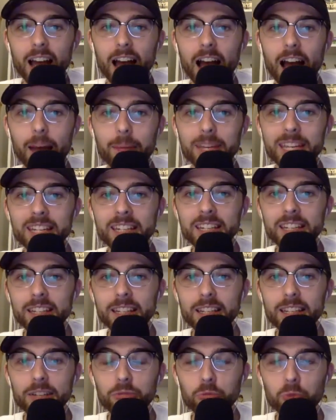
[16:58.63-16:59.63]
I mean,
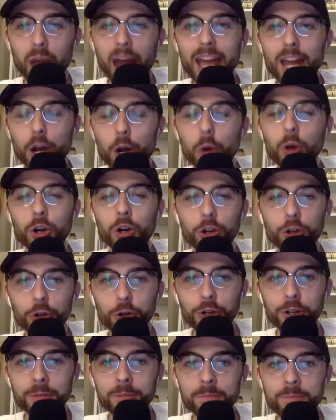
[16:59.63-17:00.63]
Ryan
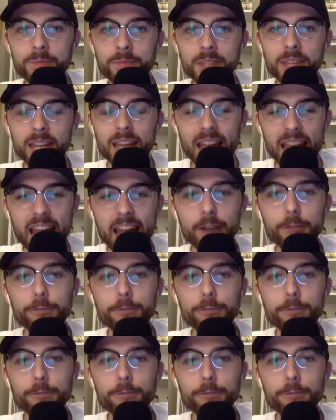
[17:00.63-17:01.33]
O'Hearn hit